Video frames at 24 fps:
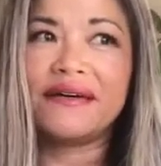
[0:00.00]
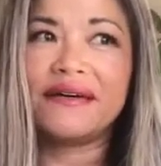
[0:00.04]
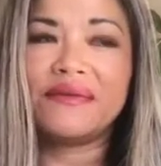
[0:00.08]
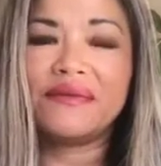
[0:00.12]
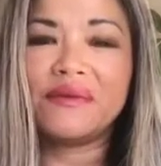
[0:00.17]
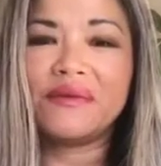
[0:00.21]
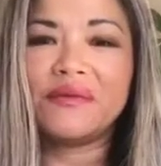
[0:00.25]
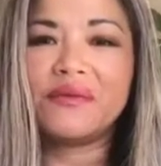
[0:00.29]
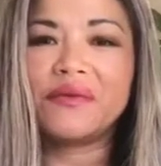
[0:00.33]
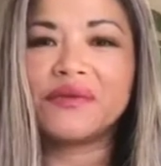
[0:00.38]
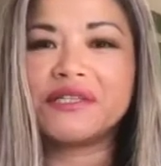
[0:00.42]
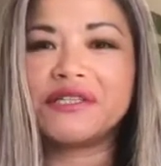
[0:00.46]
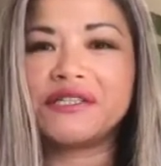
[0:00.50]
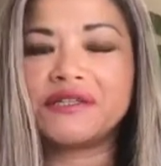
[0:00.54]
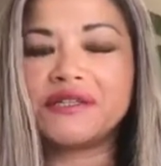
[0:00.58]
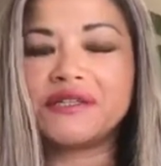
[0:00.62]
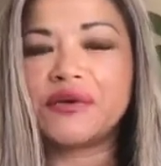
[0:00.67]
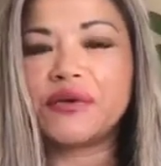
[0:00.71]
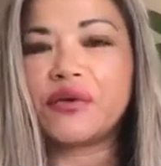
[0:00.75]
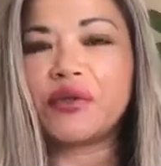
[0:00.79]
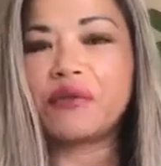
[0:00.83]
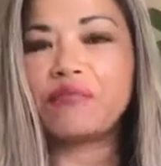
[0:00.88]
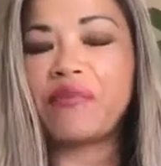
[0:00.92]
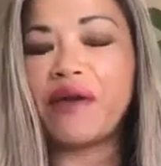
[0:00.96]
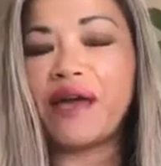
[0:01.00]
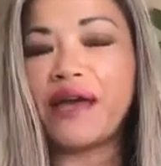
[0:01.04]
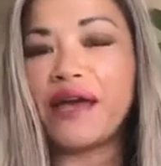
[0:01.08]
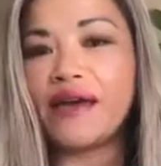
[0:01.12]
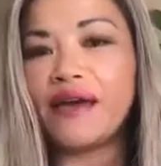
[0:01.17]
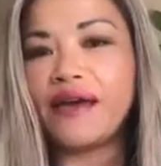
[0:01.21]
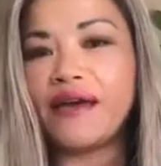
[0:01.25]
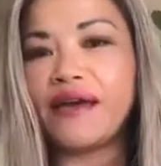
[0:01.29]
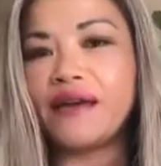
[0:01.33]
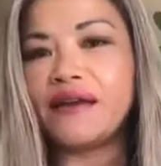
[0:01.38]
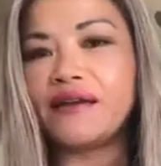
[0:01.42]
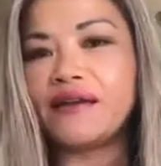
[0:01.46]
When we're dealing with
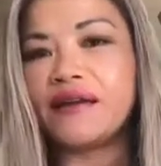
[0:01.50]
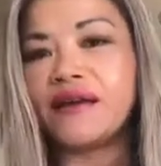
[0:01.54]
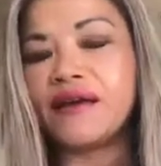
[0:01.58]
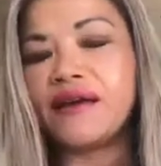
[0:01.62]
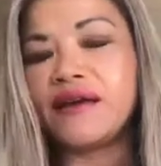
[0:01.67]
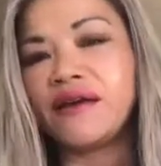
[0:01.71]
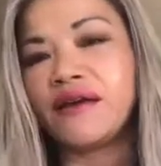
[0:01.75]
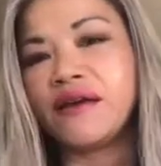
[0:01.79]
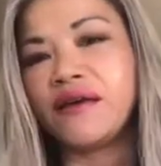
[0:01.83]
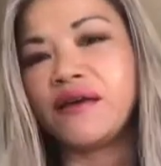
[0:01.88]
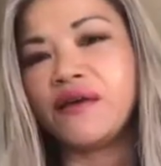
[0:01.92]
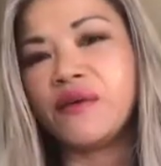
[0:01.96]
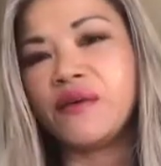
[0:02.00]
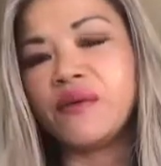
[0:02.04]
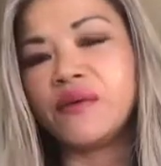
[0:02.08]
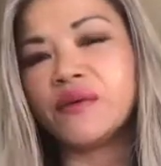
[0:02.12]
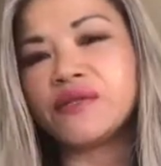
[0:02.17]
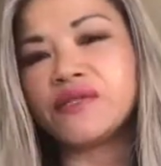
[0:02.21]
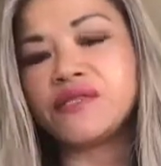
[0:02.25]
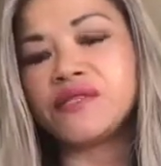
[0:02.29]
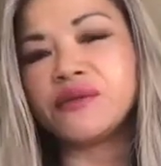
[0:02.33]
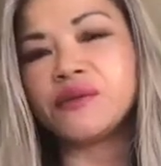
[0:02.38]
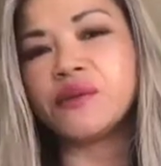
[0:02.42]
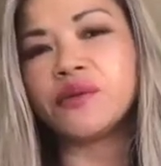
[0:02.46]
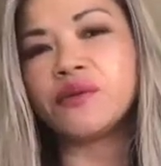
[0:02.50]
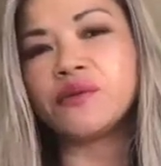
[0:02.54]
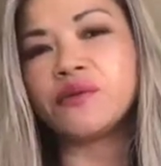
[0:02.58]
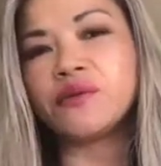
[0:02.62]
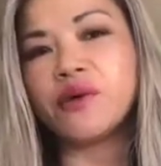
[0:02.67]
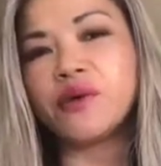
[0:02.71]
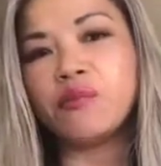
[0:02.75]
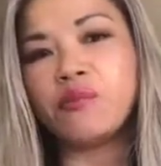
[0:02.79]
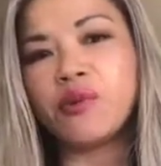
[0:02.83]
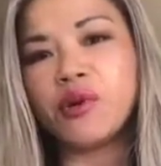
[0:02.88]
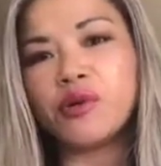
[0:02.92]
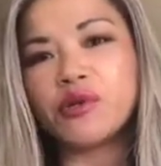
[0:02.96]
pain, we're dealing with
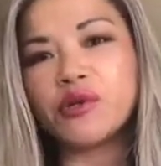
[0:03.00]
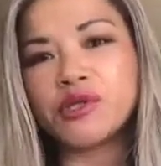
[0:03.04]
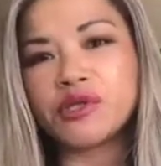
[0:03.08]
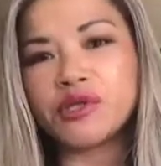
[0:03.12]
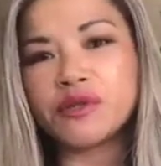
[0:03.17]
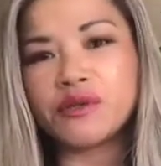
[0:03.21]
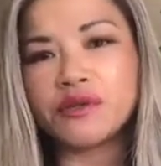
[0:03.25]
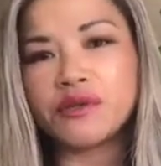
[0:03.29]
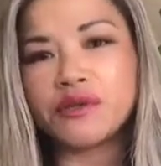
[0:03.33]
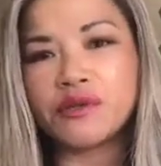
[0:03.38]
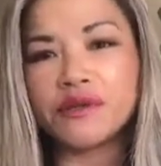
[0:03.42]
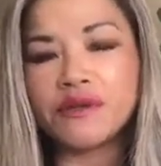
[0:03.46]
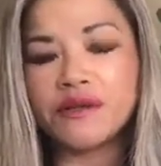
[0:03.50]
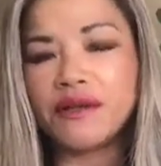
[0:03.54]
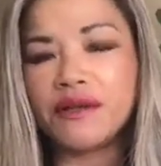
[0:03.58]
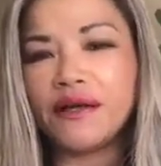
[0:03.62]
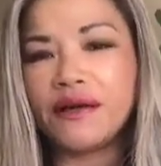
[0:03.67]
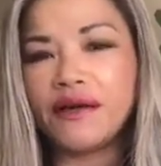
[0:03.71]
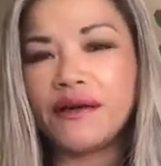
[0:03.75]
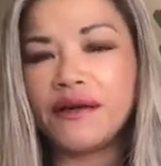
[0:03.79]
emotional